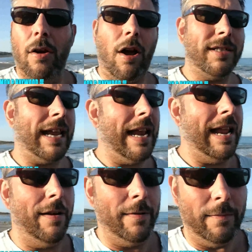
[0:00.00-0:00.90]
I sat
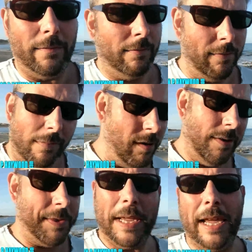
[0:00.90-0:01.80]
there
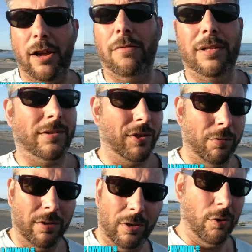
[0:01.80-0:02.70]
thinking I was
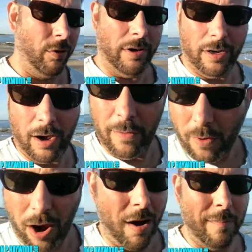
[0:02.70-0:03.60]
doing good, you know, in
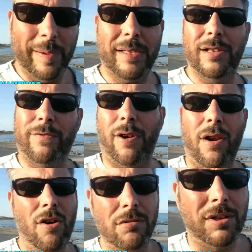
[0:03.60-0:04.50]
my own business for
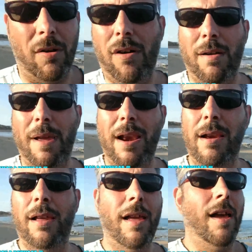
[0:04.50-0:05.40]
a long time,
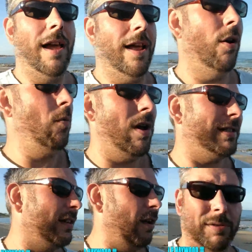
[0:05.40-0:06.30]
and I
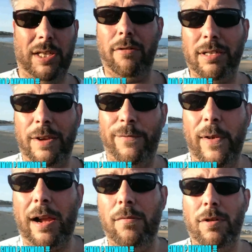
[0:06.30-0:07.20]
wasn't. I seriously
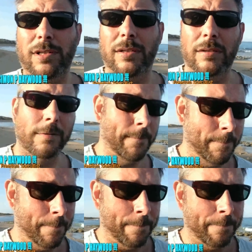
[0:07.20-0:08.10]
fucking wasn't.
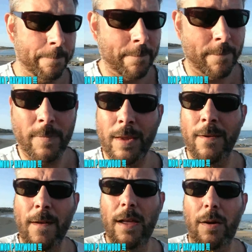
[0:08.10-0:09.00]

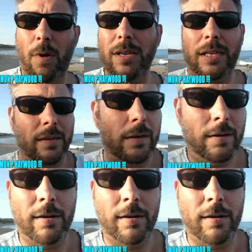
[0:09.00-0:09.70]
It wasn't.